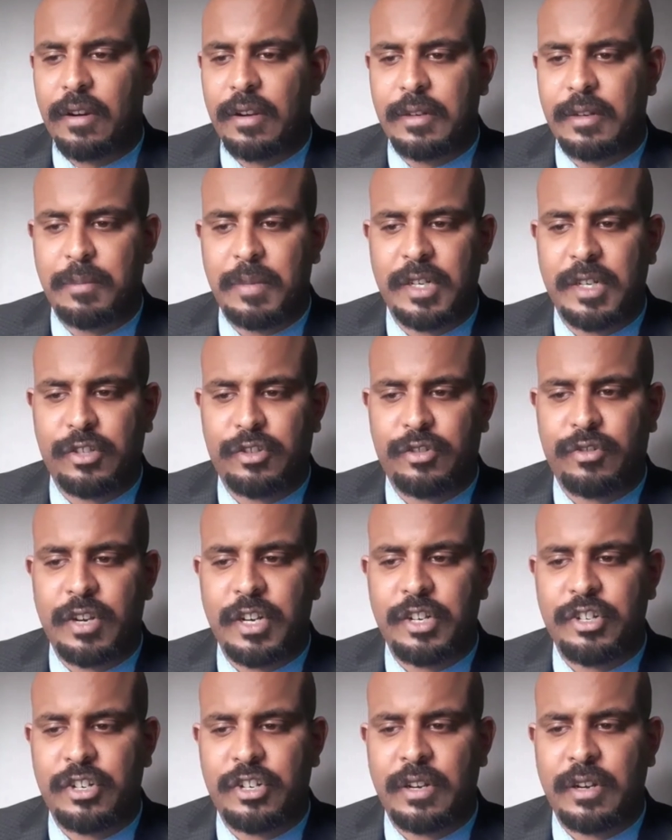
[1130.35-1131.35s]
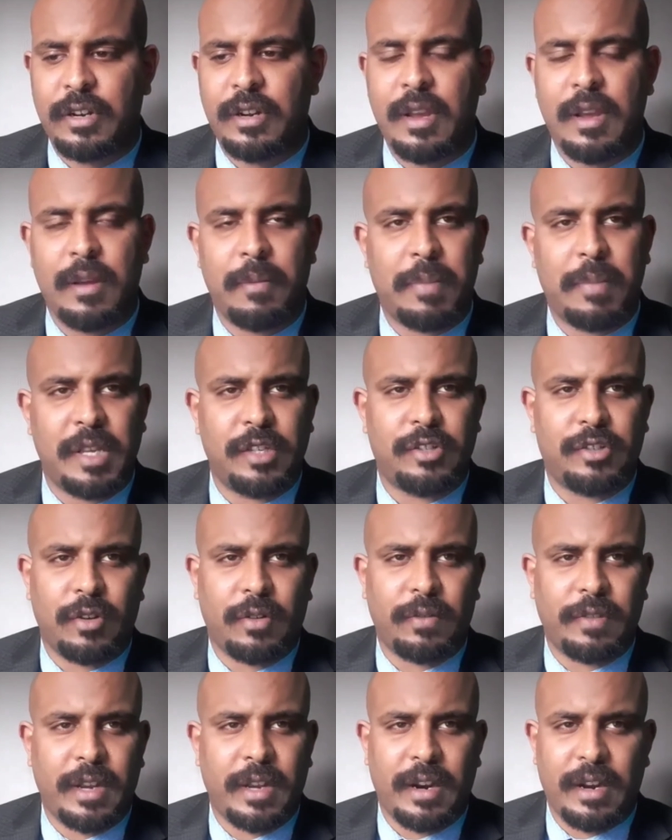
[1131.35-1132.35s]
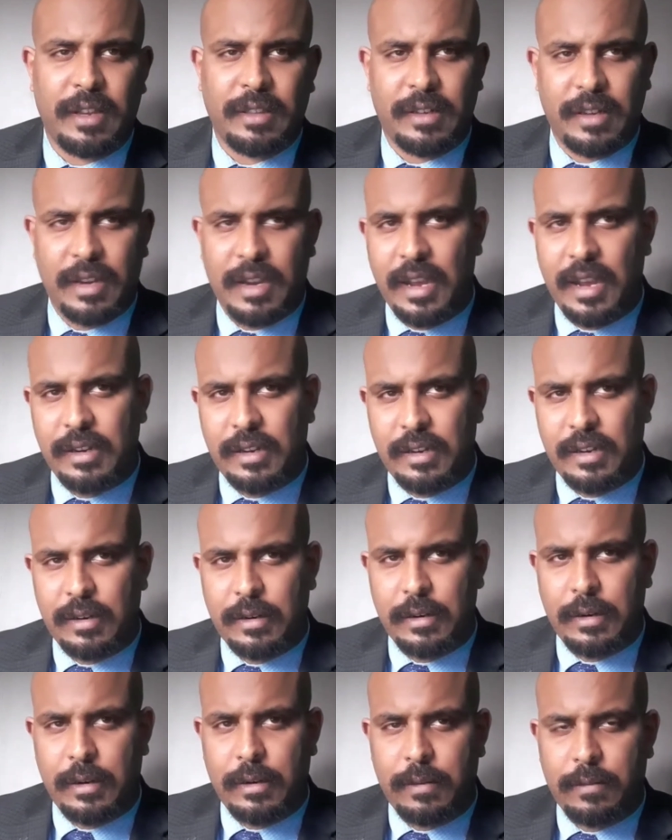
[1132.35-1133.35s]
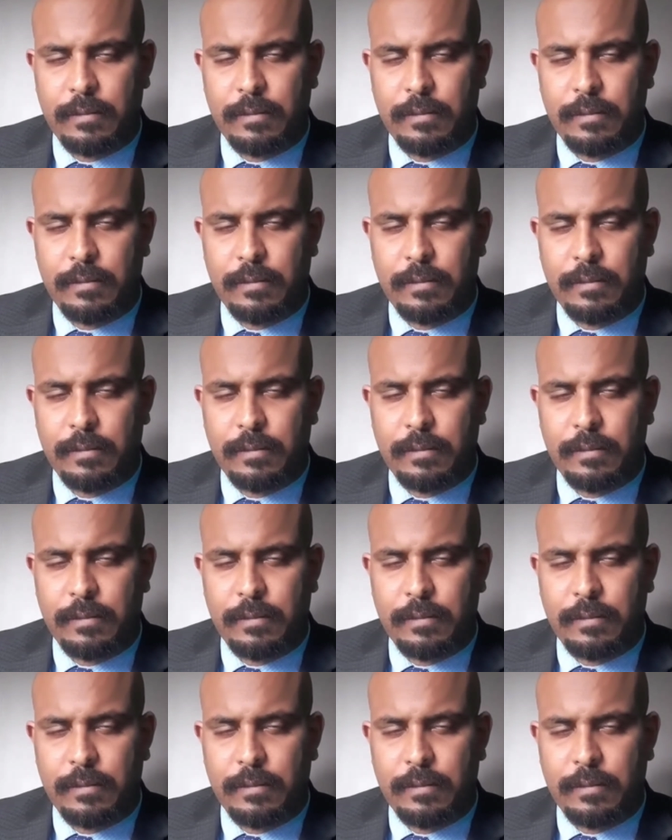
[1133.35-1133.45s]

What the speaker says: administration based on their ethnic identity.